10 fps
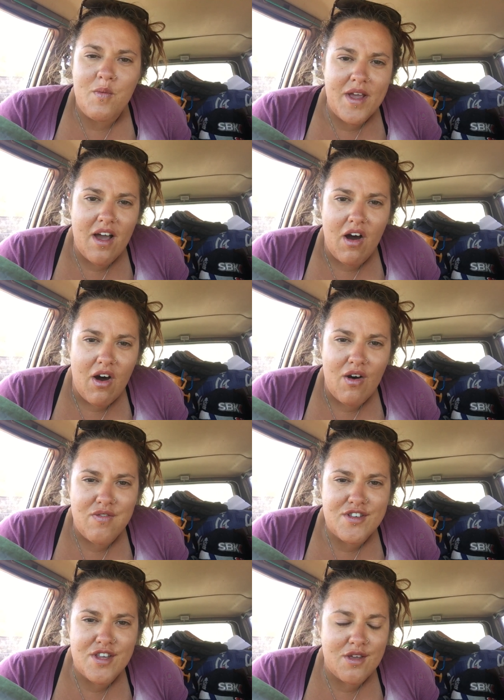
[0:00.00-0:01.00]
We are
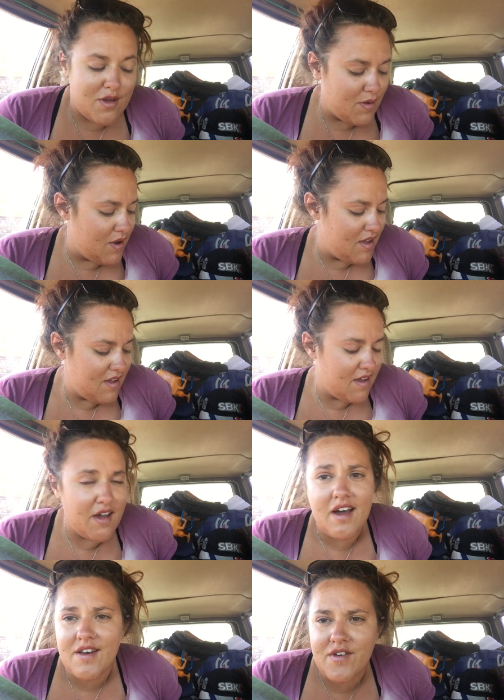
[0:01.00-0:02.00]
off to
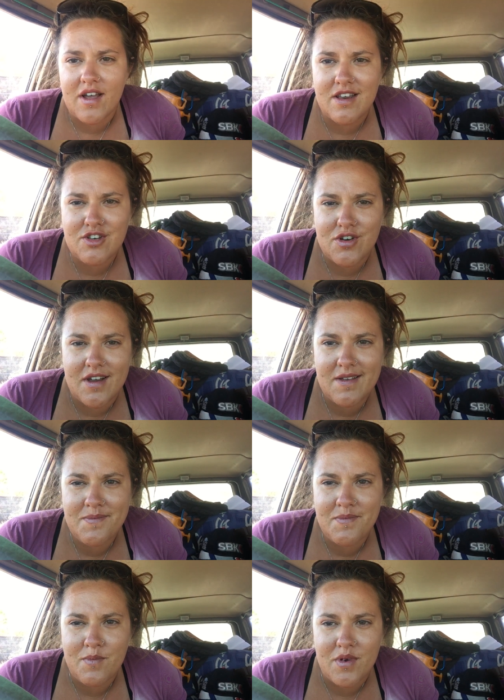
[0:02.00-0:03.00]
a different country
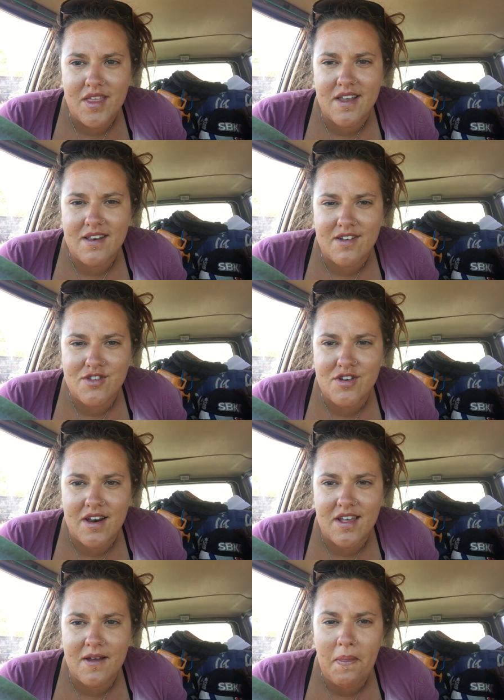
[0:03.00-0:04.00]
within
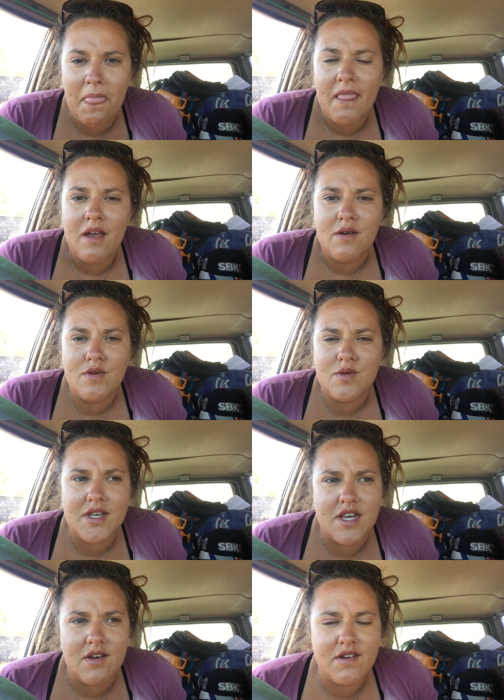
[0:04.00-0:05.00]
Australia, which we
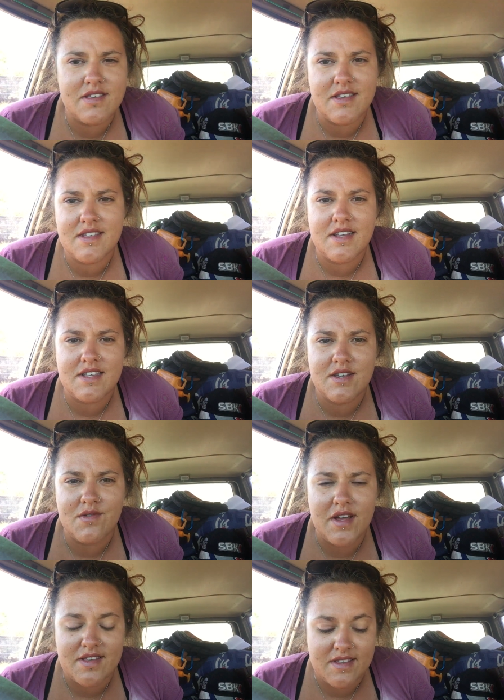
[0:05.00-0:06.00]
didn't know existed
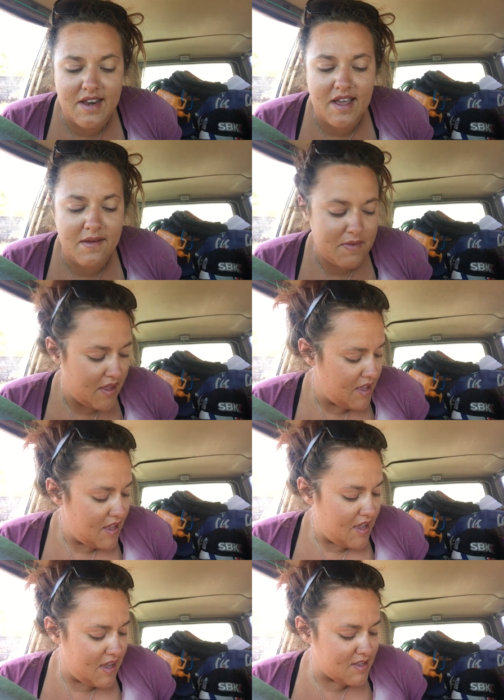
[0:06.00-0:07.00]
till yesterday.
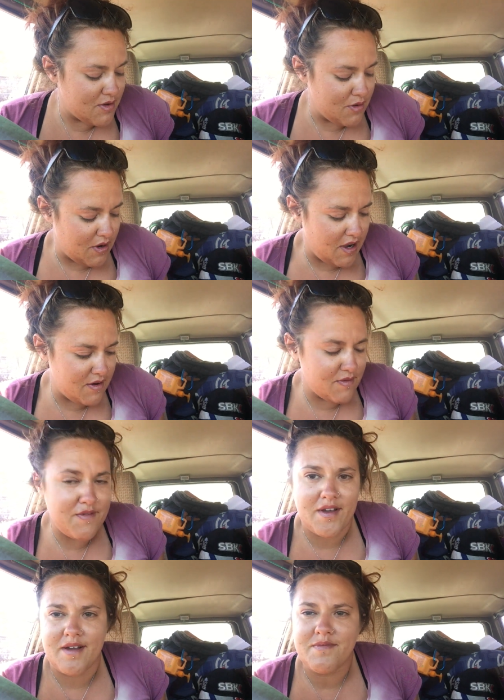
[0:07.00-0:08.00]
It's called Hutt
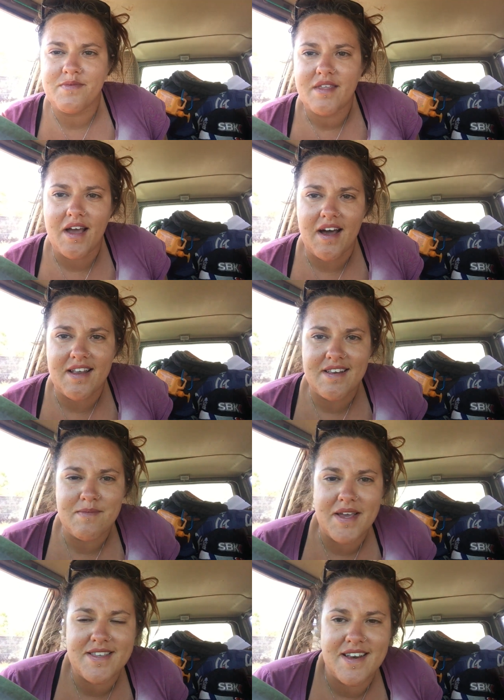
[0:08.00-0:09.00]
River, and
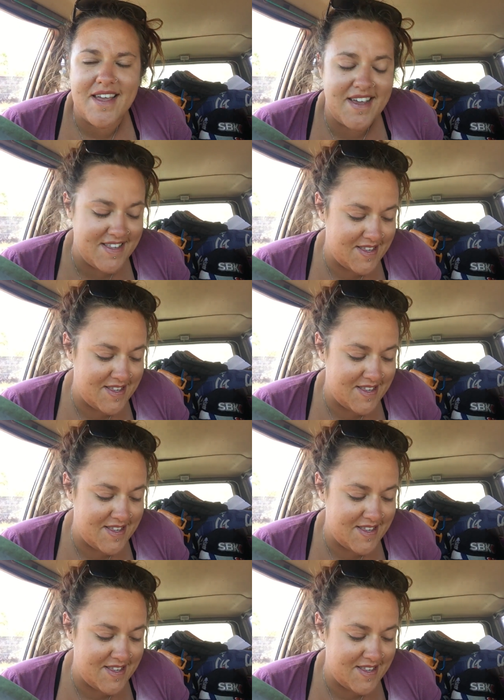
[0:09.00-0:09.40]
basically